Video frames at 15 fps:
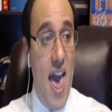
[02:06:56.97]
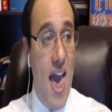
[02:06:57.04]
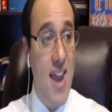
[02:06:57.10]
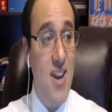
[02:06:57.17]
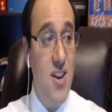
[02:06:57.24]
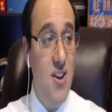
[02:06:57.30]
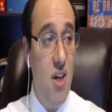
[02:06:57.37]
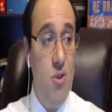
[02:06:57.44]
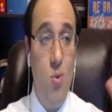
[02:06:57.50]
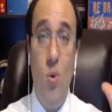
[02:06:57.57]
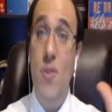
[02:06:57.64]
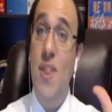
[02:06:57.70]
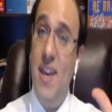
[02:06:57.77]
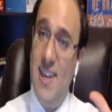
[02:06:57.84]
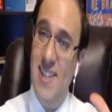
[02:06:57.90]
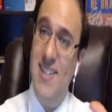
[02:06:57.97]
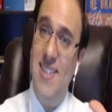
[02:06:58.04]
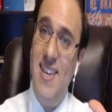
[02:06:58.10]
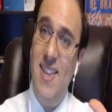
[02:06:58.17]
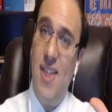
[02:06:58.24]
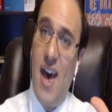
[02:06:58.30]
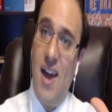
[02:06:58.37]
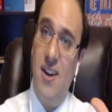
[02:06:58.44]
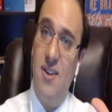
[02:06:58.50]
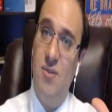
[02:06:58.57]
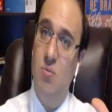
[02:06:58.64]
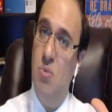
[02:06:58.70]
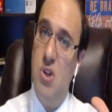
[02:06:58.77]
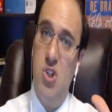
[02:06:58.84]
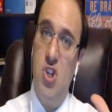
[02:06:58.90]
and another one that can see that,
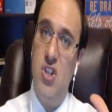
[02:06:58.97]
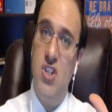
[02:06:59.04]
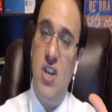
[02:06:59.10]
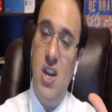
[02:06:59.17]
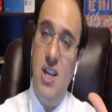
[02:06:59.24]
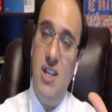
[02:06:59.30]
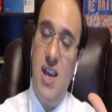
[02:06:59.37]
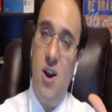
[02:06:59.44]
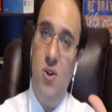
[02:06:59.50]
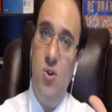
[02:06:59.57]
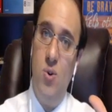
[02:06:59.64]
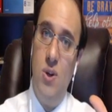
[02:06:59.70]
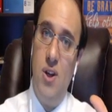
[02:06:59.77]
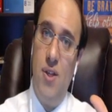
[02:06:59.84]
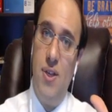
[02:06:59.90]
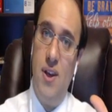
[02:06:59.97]
but is just sitting there doing